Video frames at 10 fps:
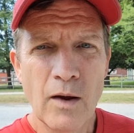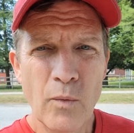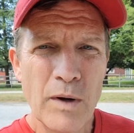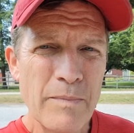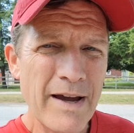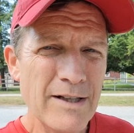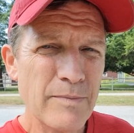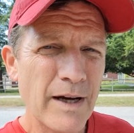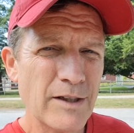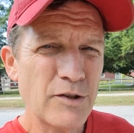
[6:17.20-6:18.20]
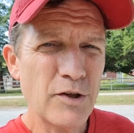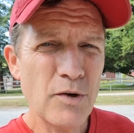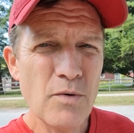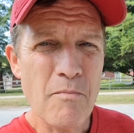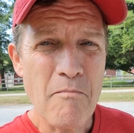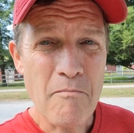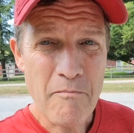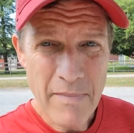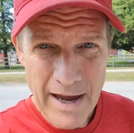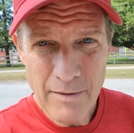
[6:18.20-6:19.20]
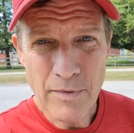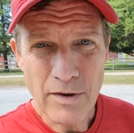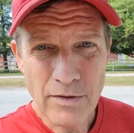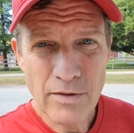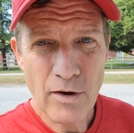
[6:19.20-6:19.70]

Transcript: We passed by two mammoth